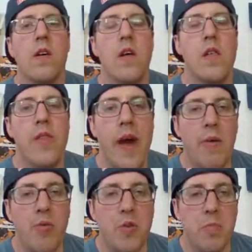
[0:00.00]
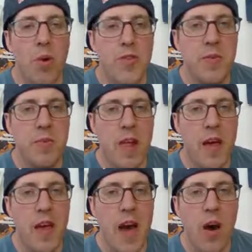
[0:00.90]
that would
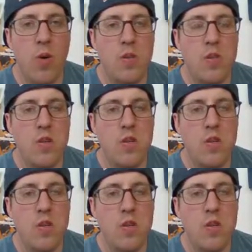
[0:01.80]
multiply out.